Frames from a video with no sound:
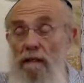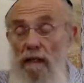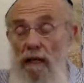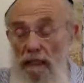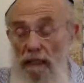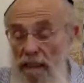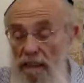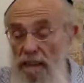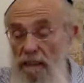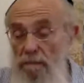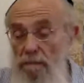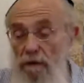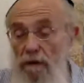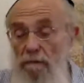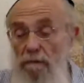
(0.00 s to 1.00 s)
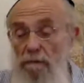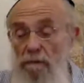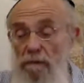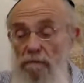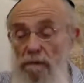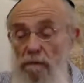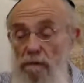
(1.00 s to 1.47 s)
And that's the problem
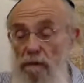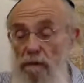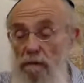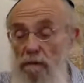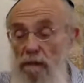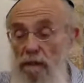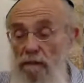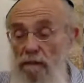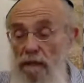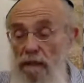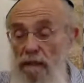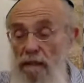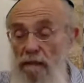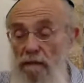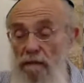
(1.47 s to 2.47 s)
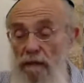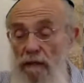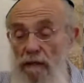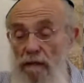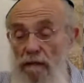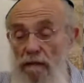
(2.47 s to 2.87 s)
that Reb Shlomo is addressing over here.